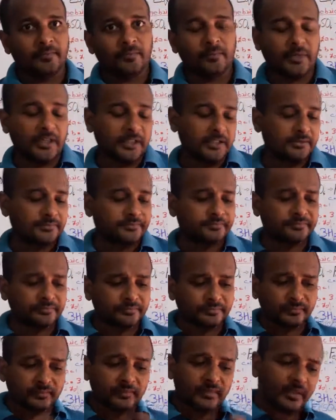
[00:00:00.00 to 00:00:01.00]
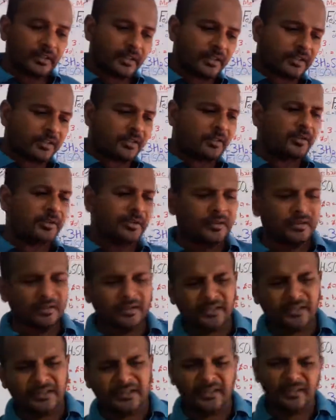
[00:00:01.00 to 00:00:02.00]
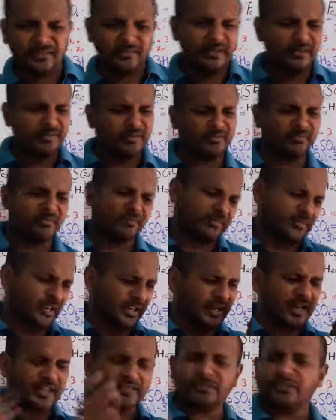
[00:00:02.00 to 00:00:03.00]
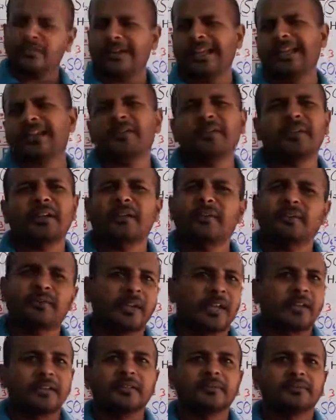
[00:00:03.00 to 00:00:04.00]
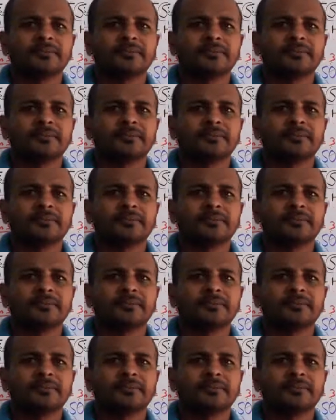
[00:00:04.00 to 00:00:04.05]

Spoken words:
But anyway, as you like, you can do that.